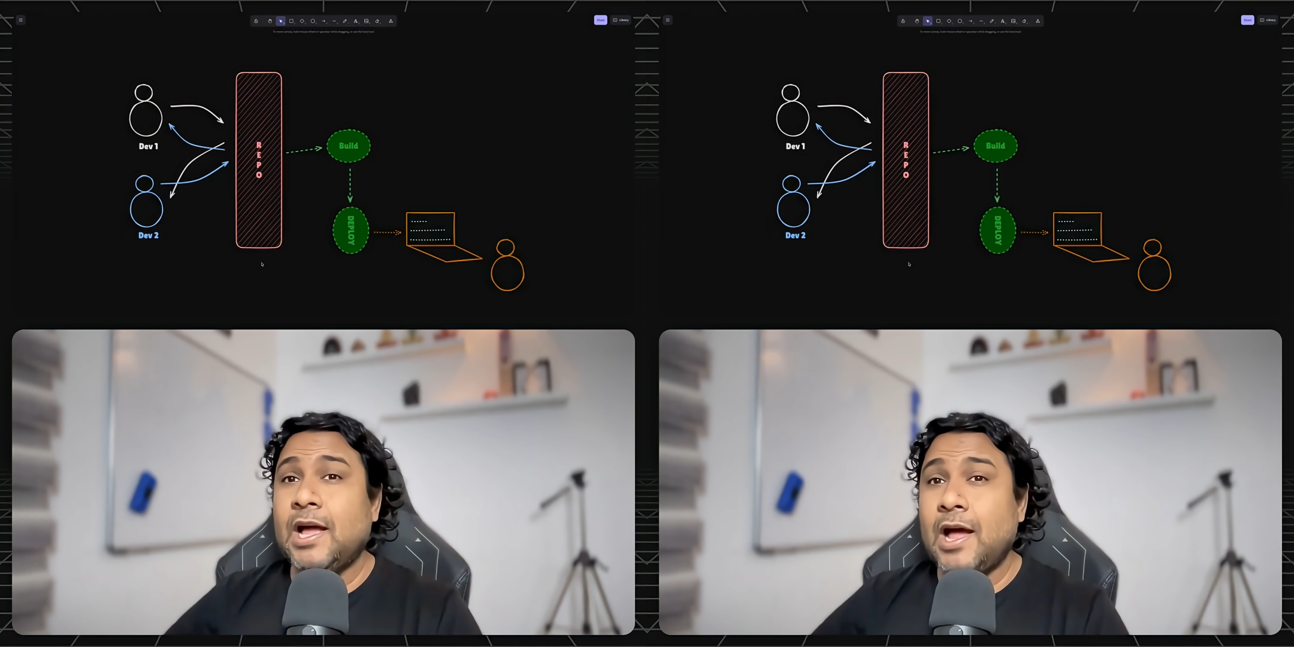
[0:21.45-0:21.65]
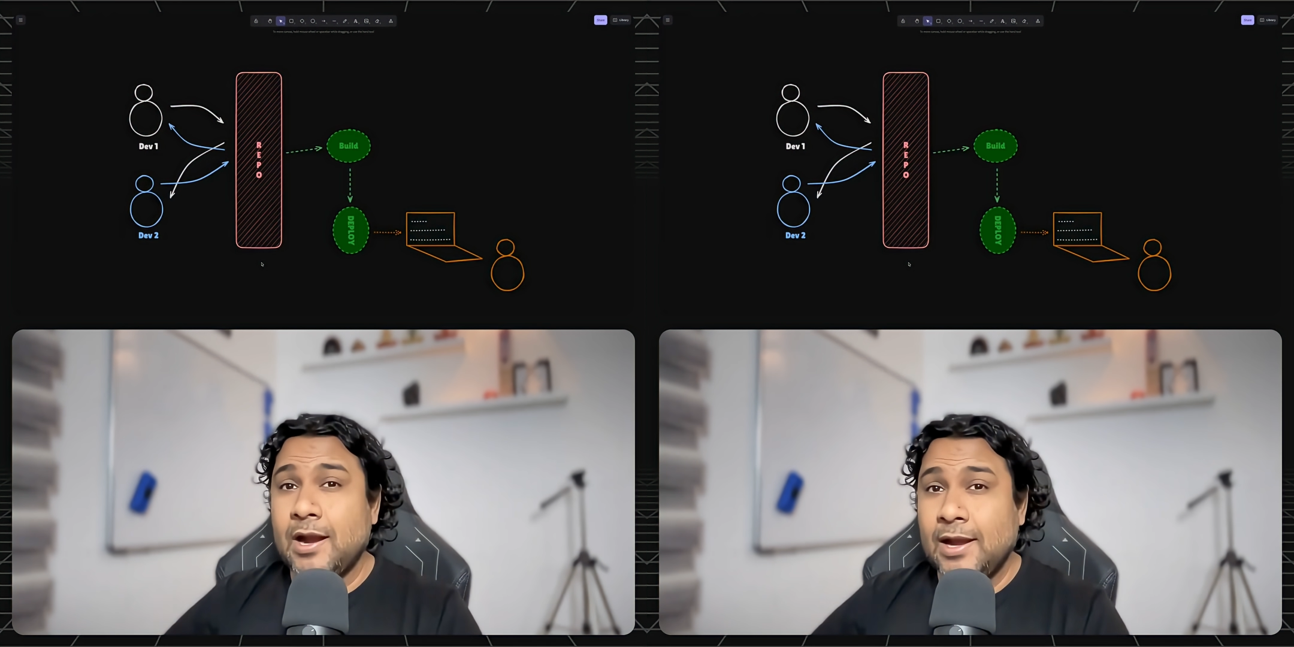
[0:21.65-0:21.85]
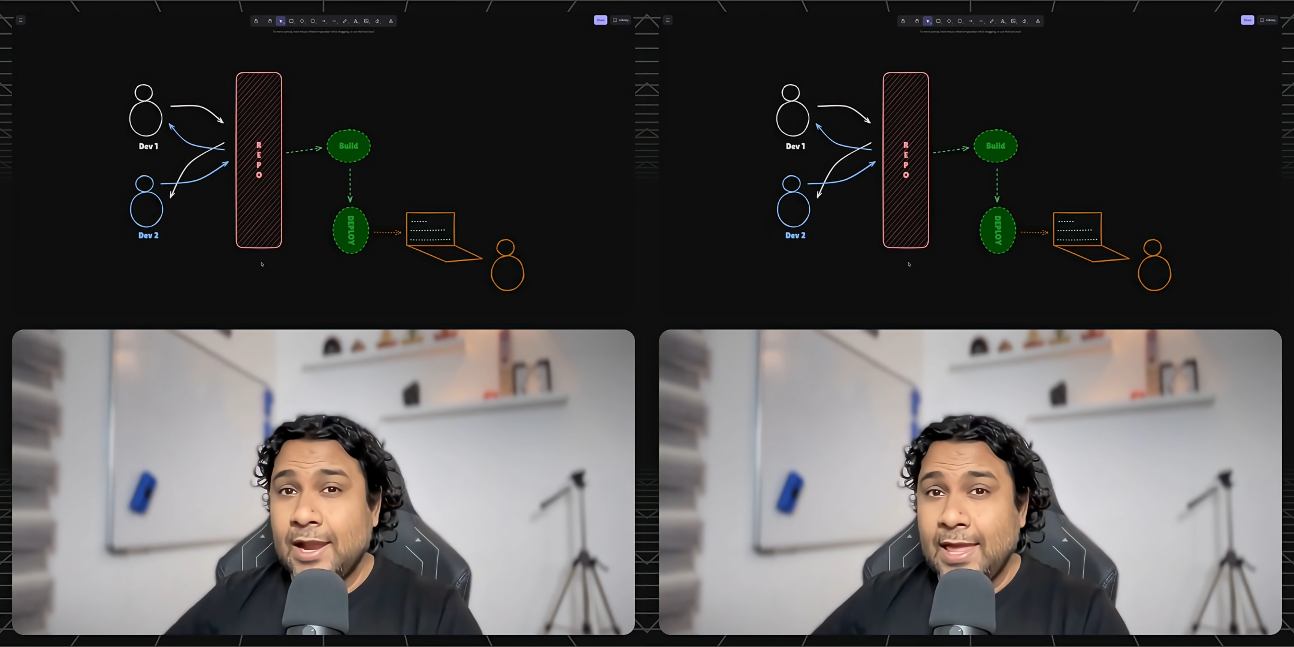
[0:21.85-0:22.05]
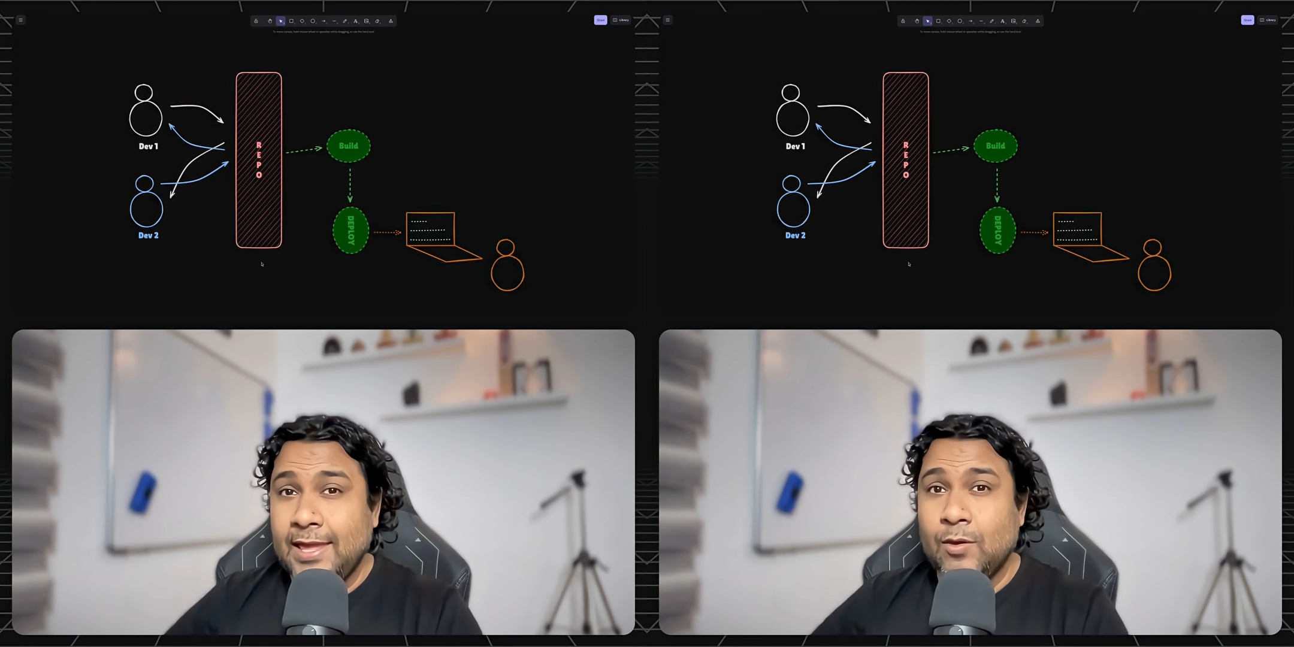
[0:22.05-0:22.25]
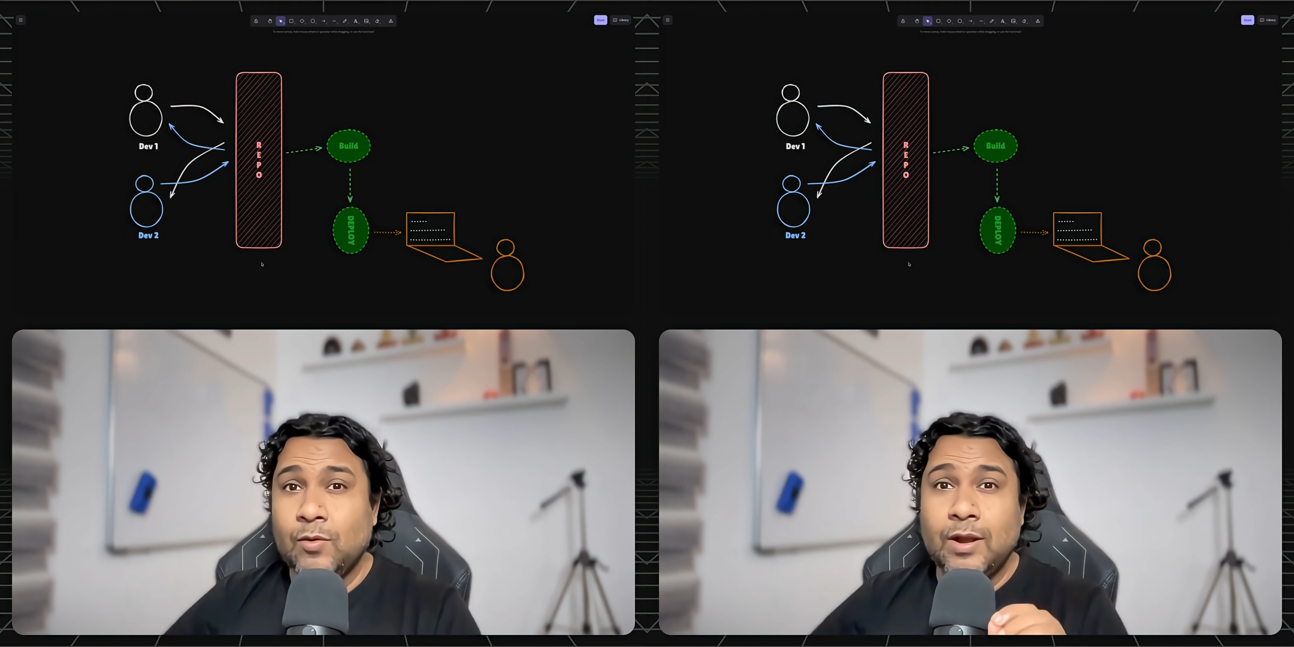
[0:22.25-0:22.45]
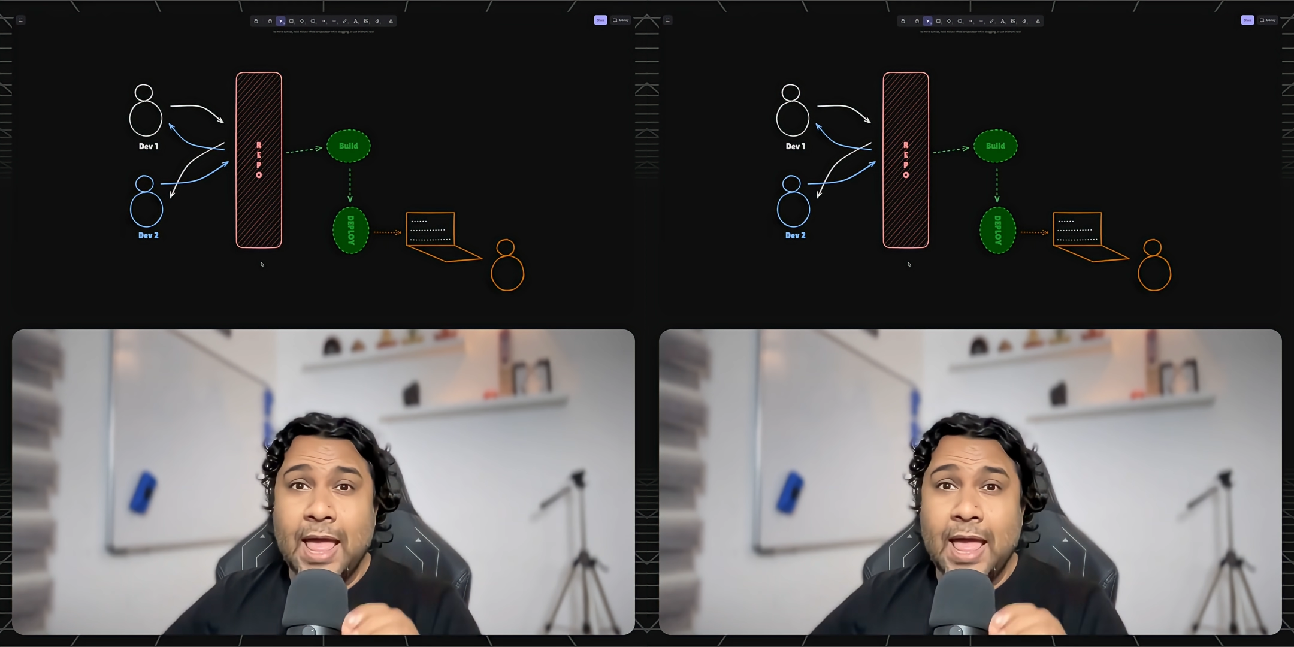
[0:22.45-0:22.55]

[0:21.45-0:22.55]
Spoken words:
are like your